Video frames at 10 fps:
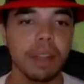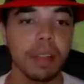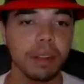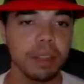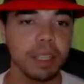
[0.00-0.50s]

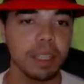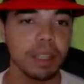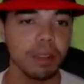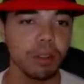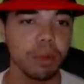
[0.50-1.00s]
another assist
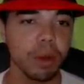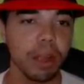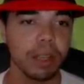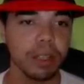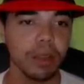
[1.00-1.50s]
to Lord
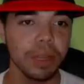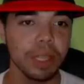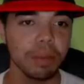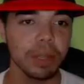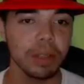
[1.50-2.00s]
Marega, so he's
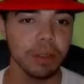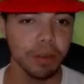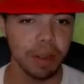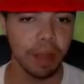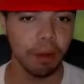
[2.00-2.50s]
up to
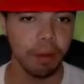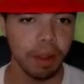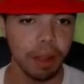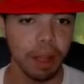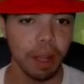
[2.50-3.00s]
two now.
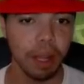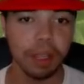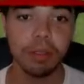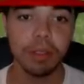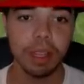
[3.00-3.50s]
Uh,
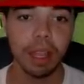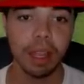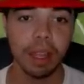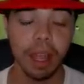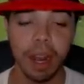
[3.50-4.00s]
you
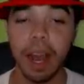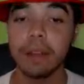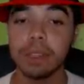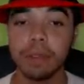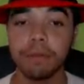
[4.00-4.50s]
think that I
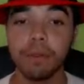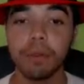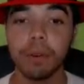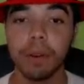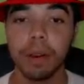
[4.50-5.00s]
was a
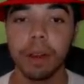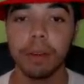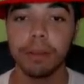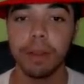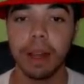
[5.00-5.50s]
fool
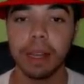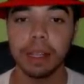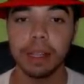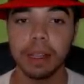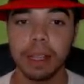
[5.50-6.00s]
for
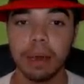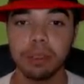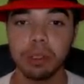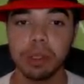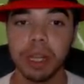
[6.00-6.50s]
adding the
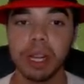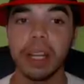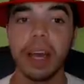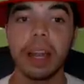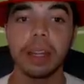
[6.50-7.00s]
chemistry style
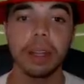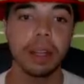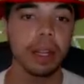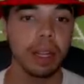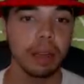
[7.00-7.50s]
I added.
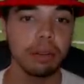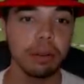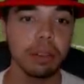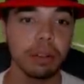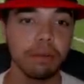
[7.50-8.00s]
Well,
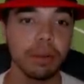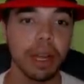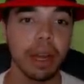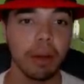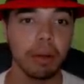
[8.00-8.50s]
who's the fool
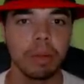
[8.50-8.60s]
now?